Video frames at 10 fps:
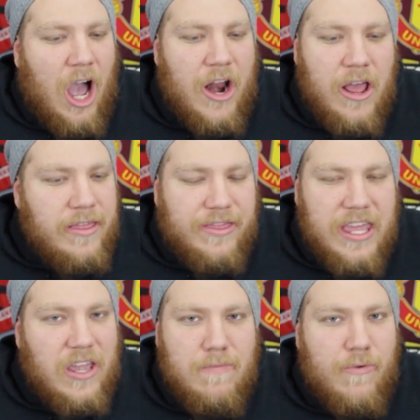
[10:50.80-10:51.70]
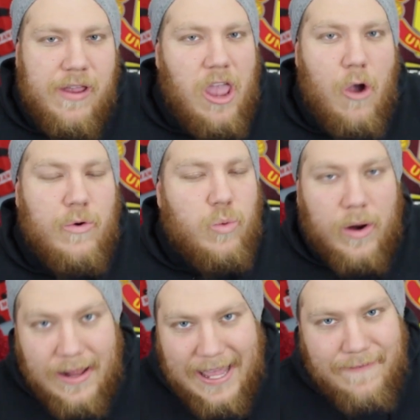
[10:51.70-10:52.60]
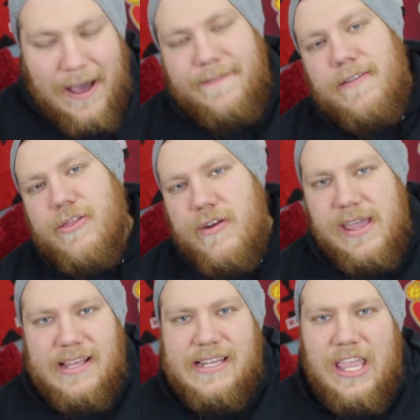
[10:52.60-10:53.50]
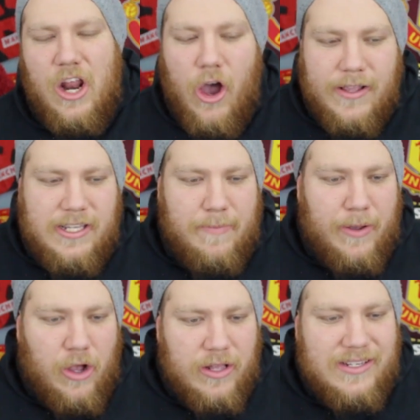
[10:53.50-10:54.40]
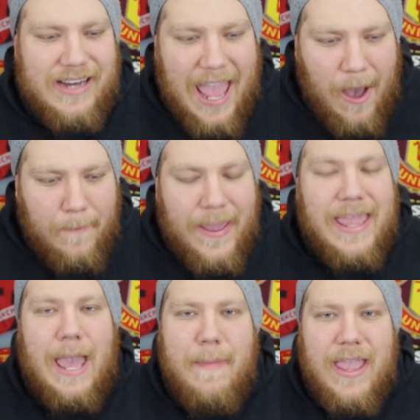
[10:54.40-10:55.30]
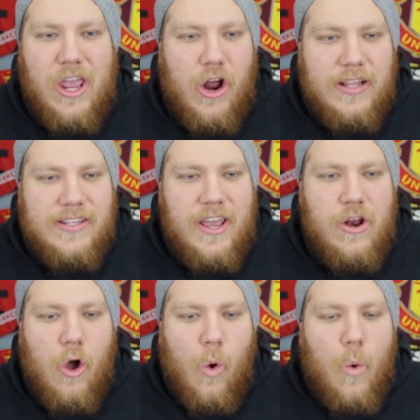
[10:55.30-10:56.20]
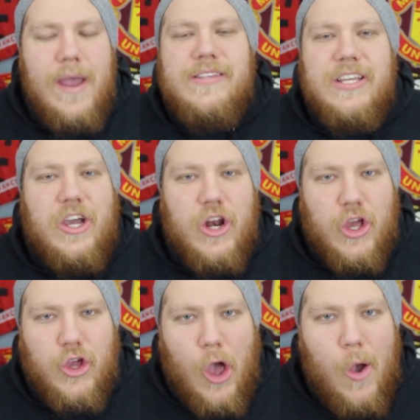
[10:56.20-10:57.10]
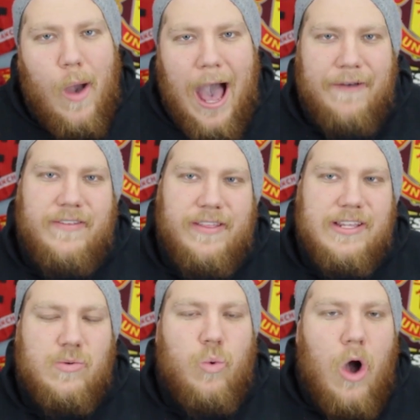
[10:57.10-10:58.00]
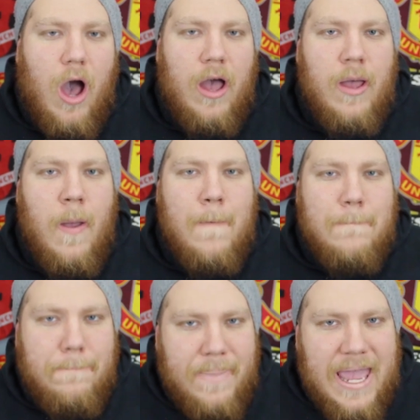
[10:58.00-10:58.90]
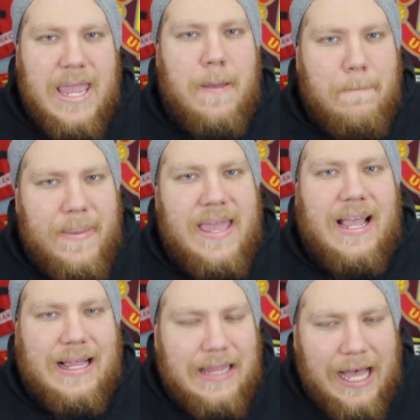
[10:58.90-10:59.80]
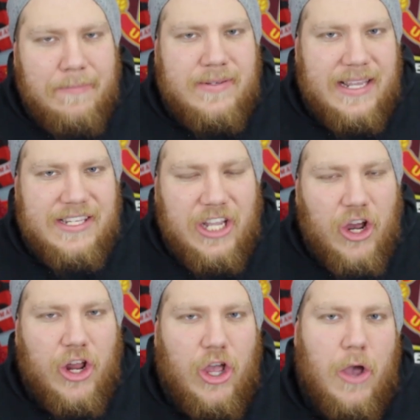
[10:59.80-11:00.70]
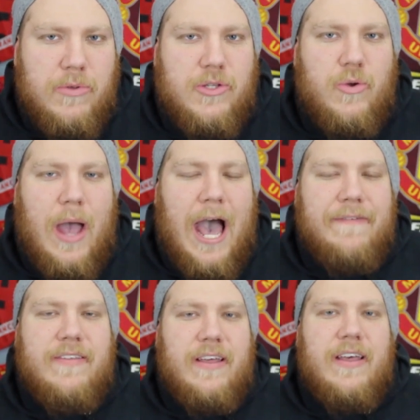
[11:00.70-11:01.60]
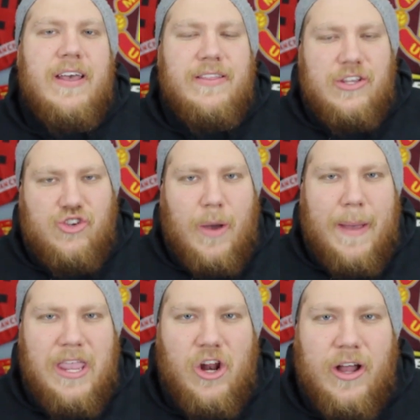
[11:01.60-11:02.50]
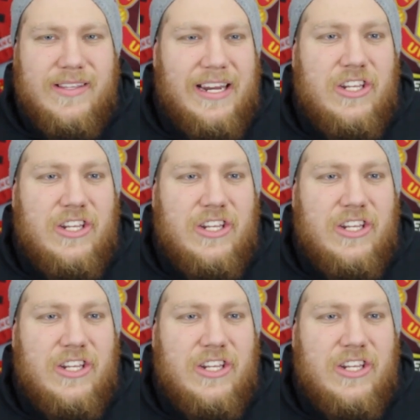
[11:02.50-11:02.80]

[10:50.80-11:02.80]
I don't think Mourinho would want to leave after 3 years at United, because now being at Man United, where's he going to go after this? What big clubs is he going to go to after this job at United?